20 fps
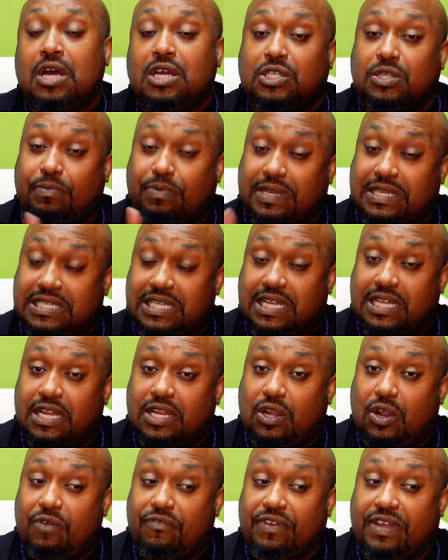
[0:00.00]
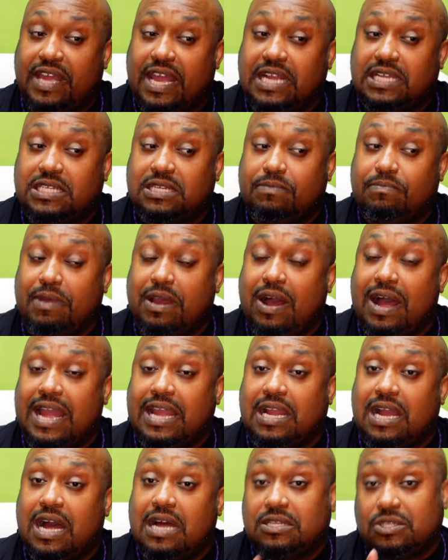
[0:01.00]
So please hit the notification bell
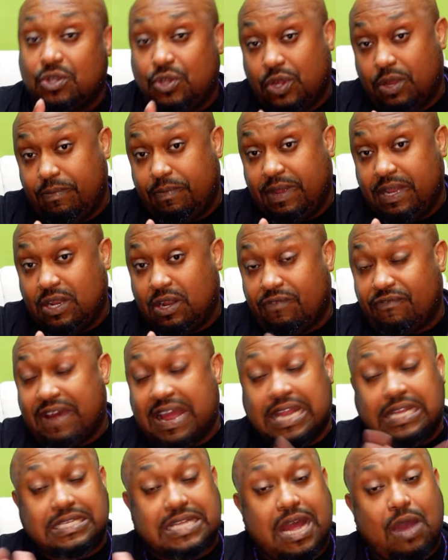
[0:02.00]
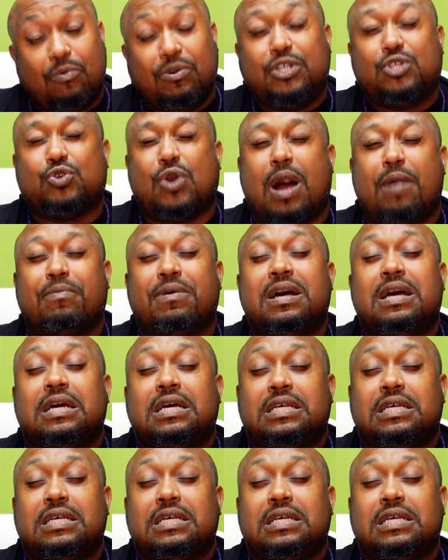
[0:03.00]
icon so you can be notified anytime we drop